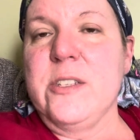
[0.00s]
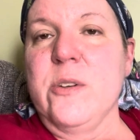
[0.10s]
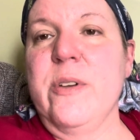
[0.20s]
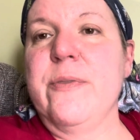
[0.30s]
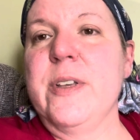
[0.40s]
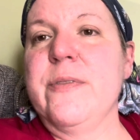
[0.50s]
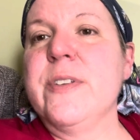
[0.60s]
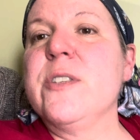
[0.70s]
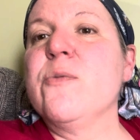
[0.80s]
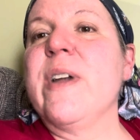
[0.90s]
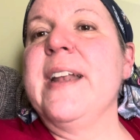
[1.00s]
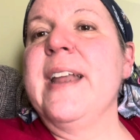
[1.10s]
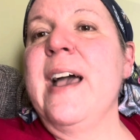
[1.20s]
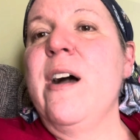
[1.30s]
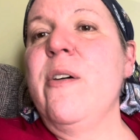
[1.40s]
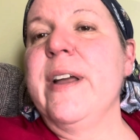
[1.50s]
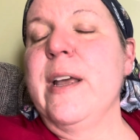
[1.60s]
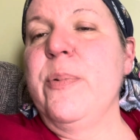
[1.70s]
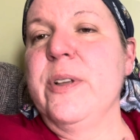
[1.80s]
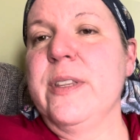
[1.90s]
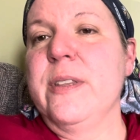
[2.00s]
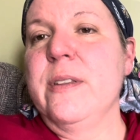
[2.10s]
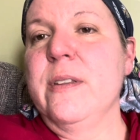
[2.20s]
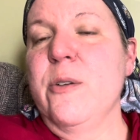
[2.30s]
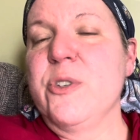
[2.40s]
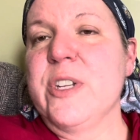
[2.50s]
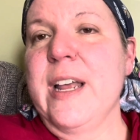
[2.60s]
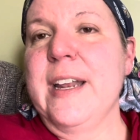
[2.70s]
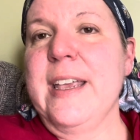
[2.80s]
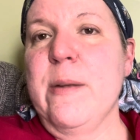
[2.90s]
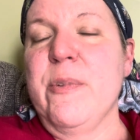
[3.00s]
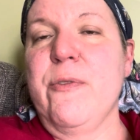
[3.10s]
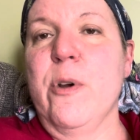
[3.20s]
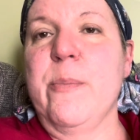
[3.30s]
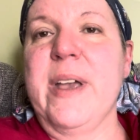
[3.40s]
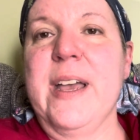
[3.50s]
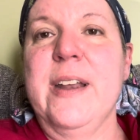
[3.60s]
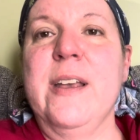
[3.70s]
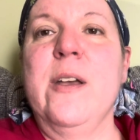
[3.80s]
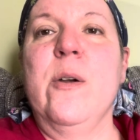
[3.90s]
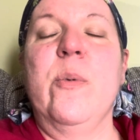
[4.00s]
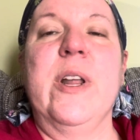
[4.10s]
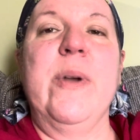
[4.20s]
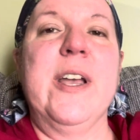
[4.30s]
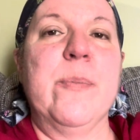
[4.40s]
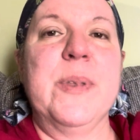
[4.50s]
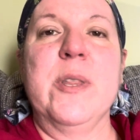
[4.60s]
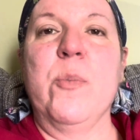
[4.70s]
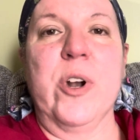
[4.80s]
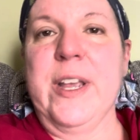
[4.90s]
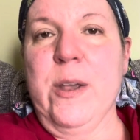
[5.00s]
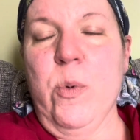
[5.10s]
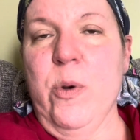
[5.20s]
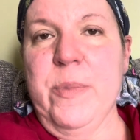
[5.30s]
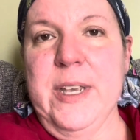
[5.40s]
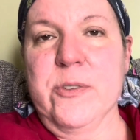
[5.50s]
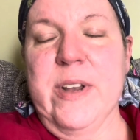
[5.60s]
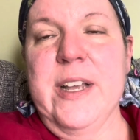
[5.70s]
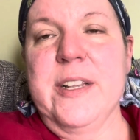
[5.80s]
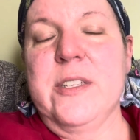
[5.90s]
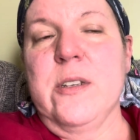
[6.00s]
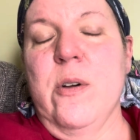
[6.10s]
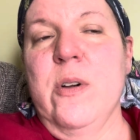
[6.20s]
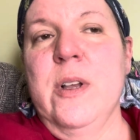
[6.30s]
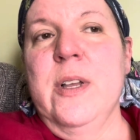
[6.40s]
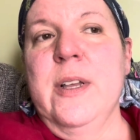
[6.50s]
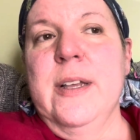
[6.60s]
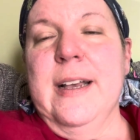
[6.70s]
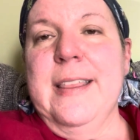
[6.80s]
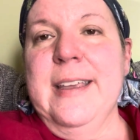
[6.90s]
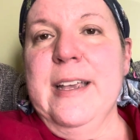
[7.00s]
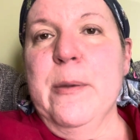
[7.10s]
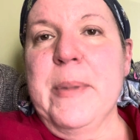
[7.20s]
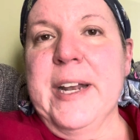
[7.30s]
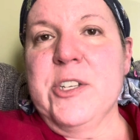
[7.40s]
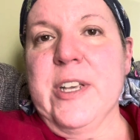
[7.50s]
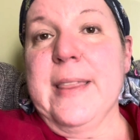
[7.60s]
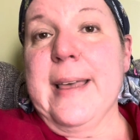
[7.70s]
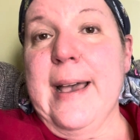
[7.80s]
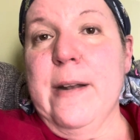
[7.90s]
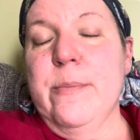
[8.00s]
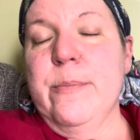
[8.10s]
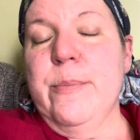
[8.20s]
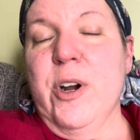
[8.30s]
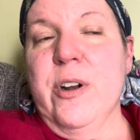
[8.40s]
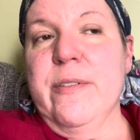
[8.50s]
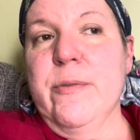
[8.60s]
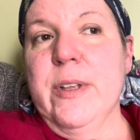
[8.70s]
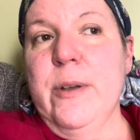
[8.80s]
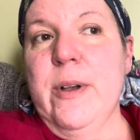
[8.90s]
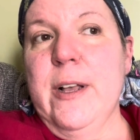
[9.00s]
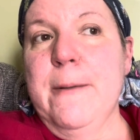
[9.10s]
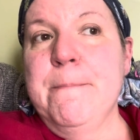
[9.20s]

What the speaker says: So if it's red now and I put lotion on again before bed, when I wake up in the morning, it won't be as red. So I think I'm managing that part of it really well.